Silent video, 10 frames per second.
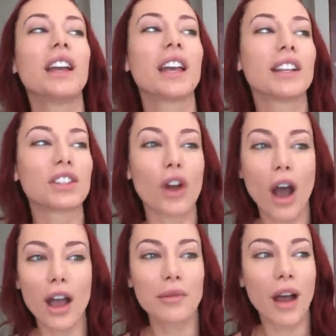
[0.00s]
It's
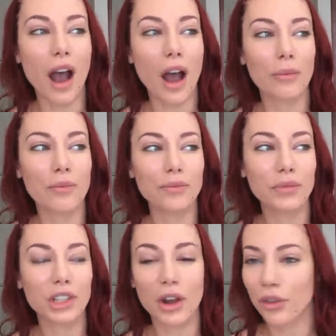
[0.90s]
not, um,
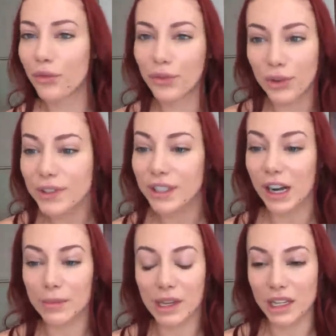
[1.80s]
you know, the foods that
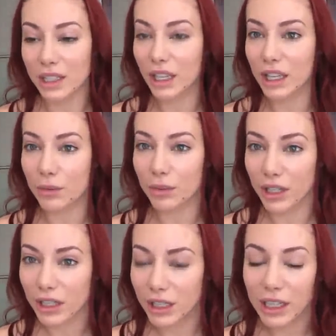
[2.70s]
I'm eating because I eat
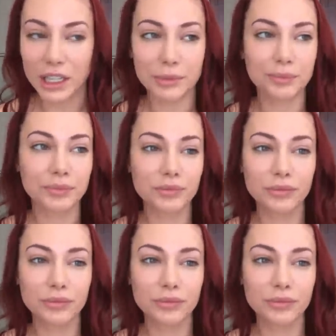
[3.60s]
really clean